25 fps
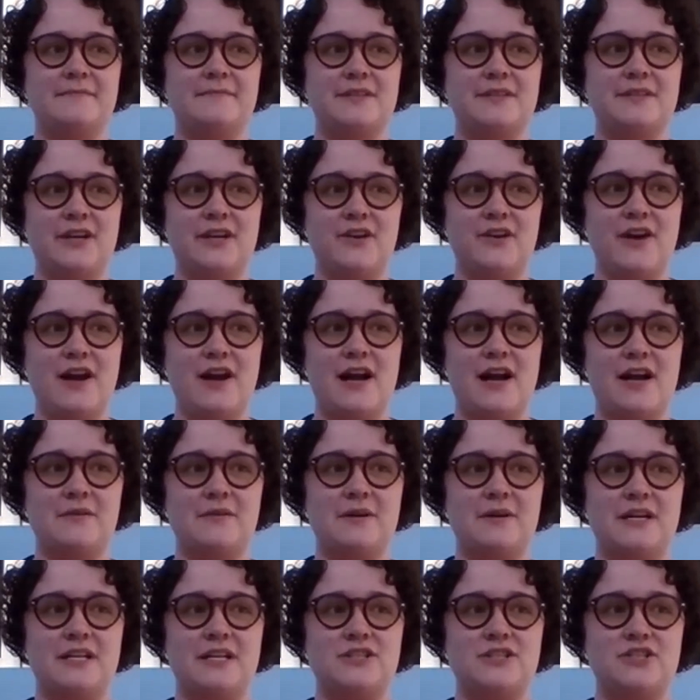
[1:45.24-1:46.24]

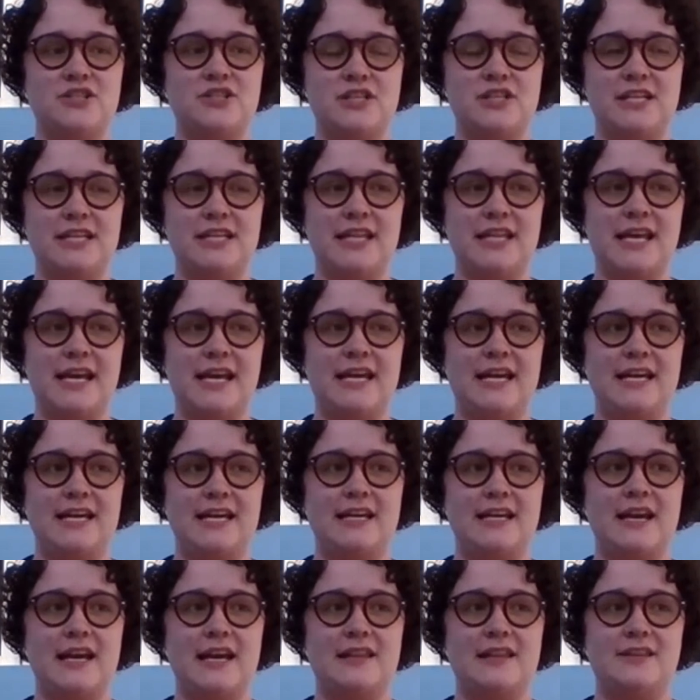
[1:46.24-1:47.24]
Nicaragua,
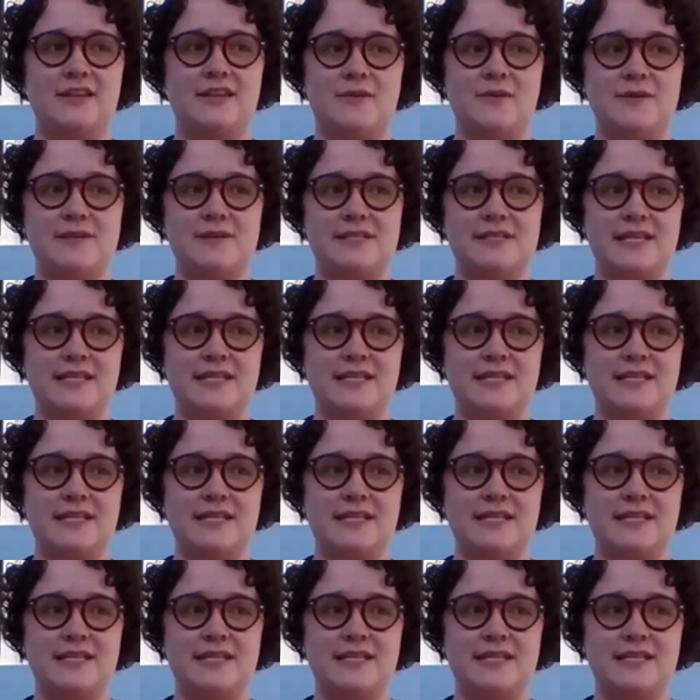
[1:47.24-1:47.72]
Chile, and the U.S.